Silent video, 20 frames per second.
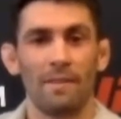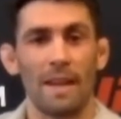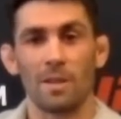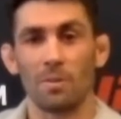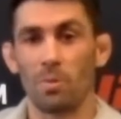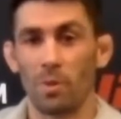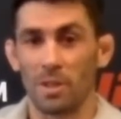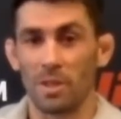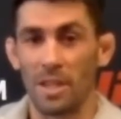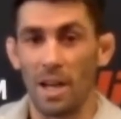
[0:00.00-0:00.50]

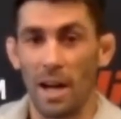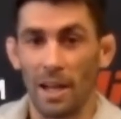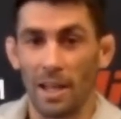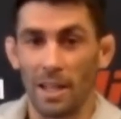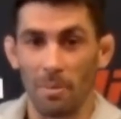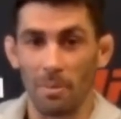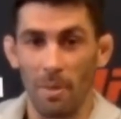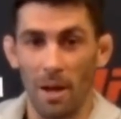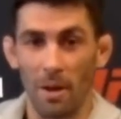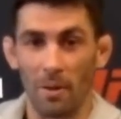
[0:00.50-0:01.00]
that's what we're
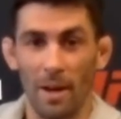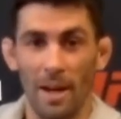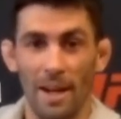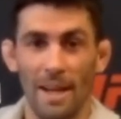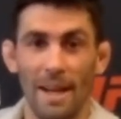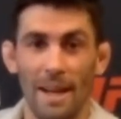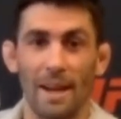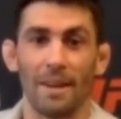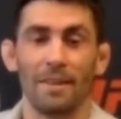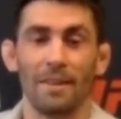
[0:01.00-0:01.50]
talking about
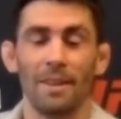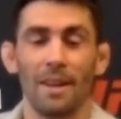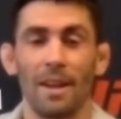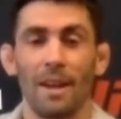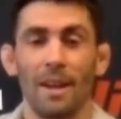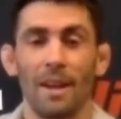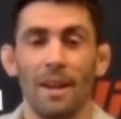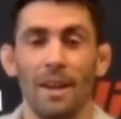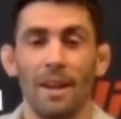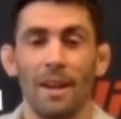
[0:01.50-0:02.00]
right
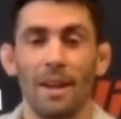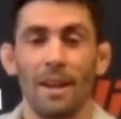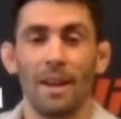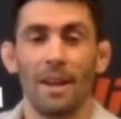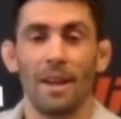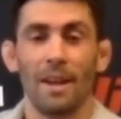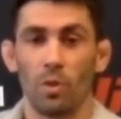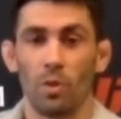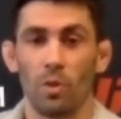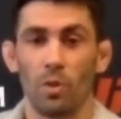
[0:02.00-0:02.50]

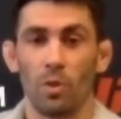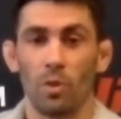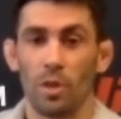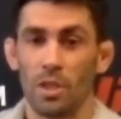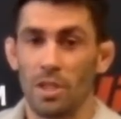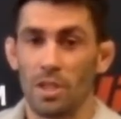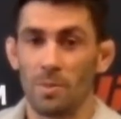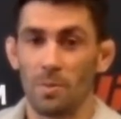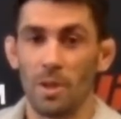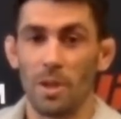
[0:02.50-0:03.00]
now, um,
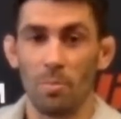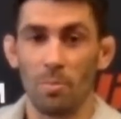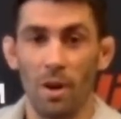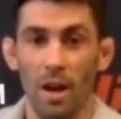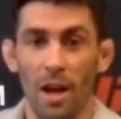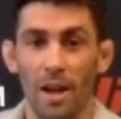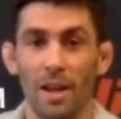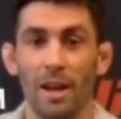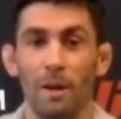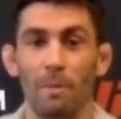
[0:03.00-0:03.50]
which is what you
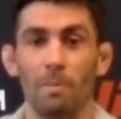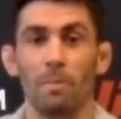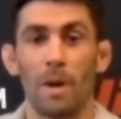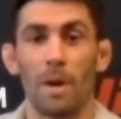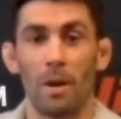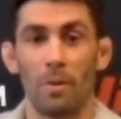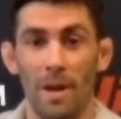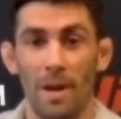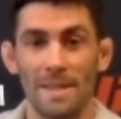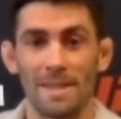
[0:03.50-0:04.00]
brought up.
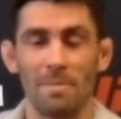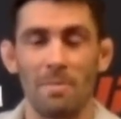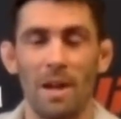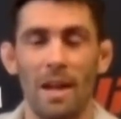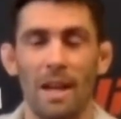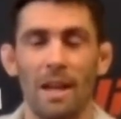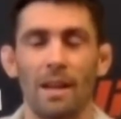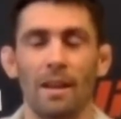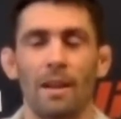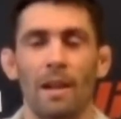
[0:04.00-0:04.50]
My
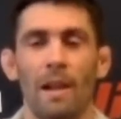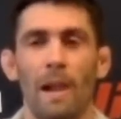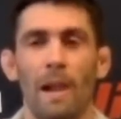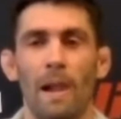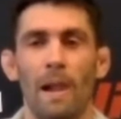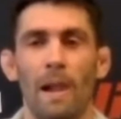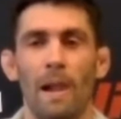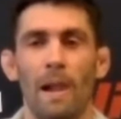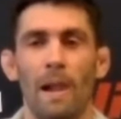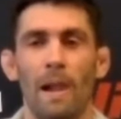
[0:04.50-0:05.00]
resume,
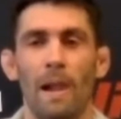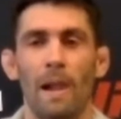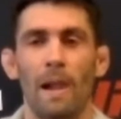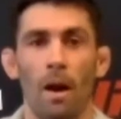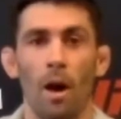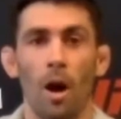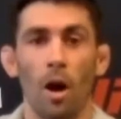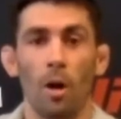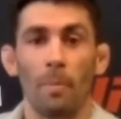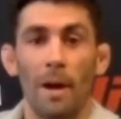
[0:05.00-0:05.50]

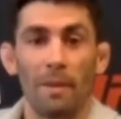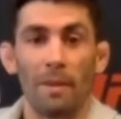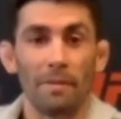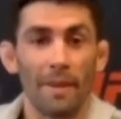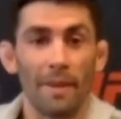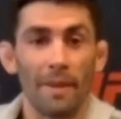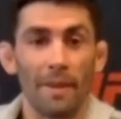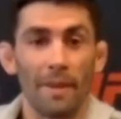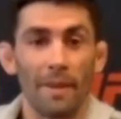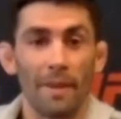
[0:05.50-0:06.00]
all my
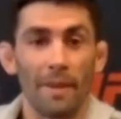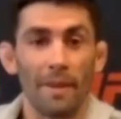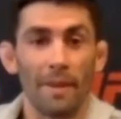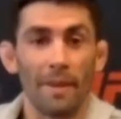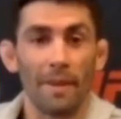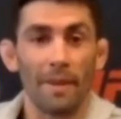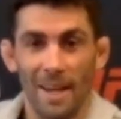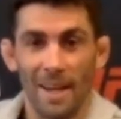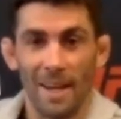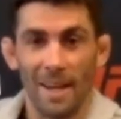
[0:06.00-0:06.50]
fights,
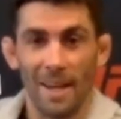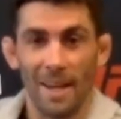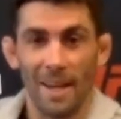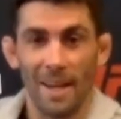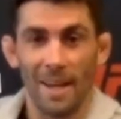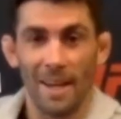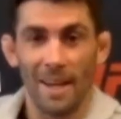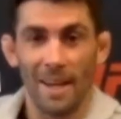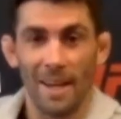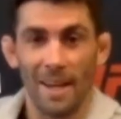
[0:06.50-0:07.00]
it's a
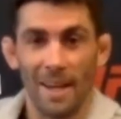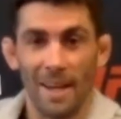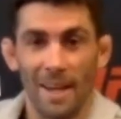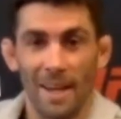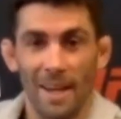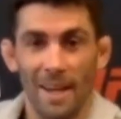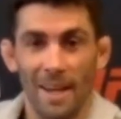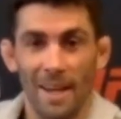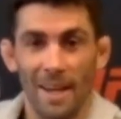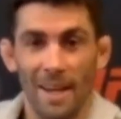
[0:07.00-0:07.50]
title.
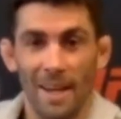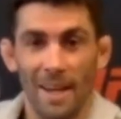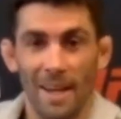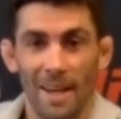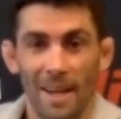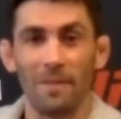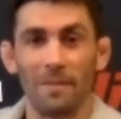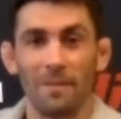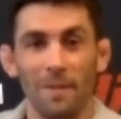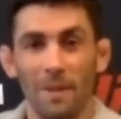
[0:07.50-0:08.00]
Very
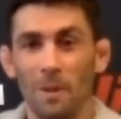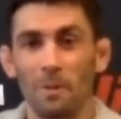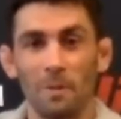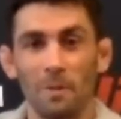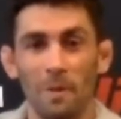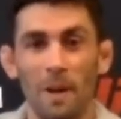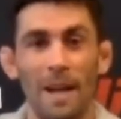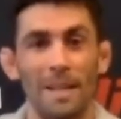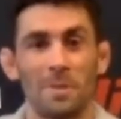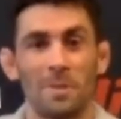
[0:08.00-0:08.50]
few
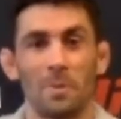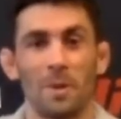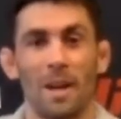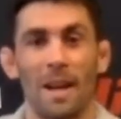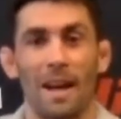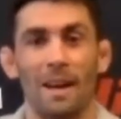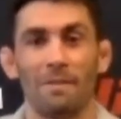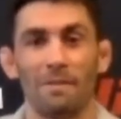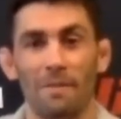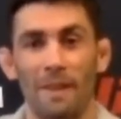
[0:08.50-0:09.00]
fights were
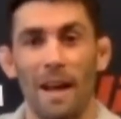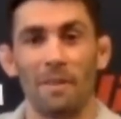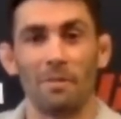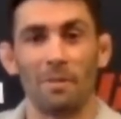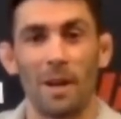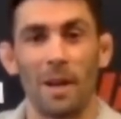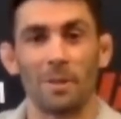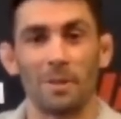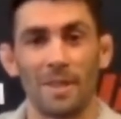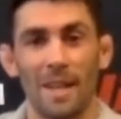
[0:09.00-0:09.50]
not
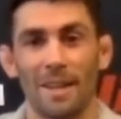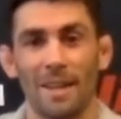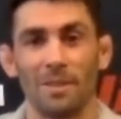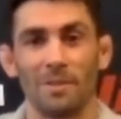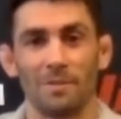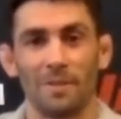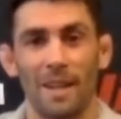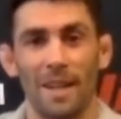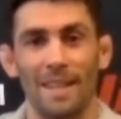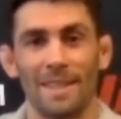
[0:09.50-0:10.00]
five round title
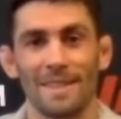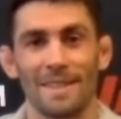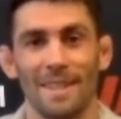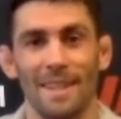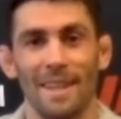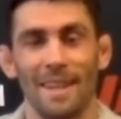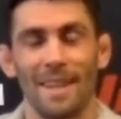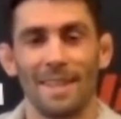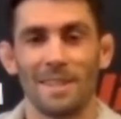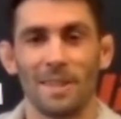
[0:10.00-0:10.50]

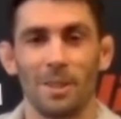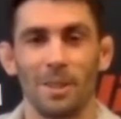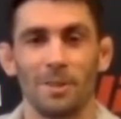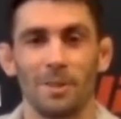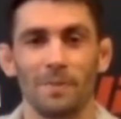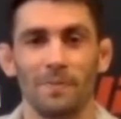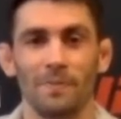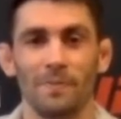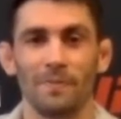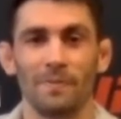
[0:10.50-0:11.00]
fights,
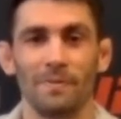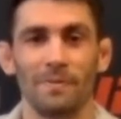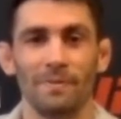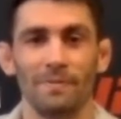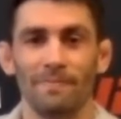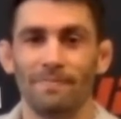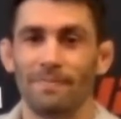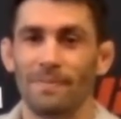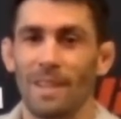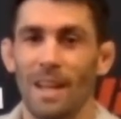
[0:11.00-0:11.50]
so
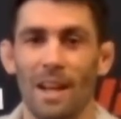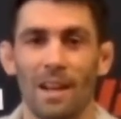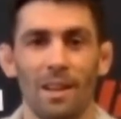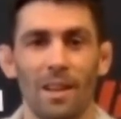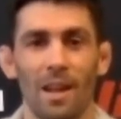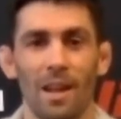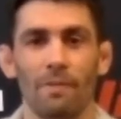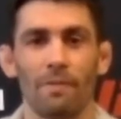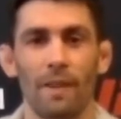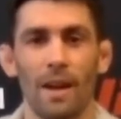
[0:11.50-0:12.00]
not a
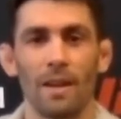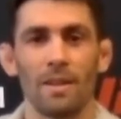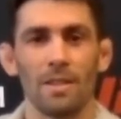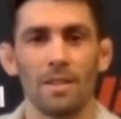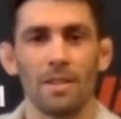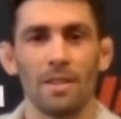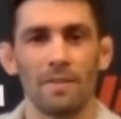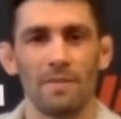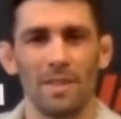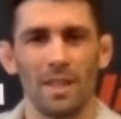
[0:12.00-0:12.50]
lot of
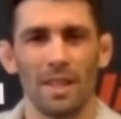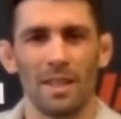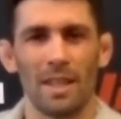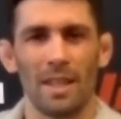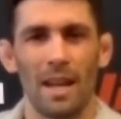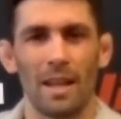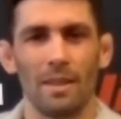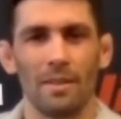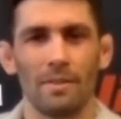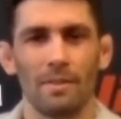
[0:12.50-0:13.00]
fighters have done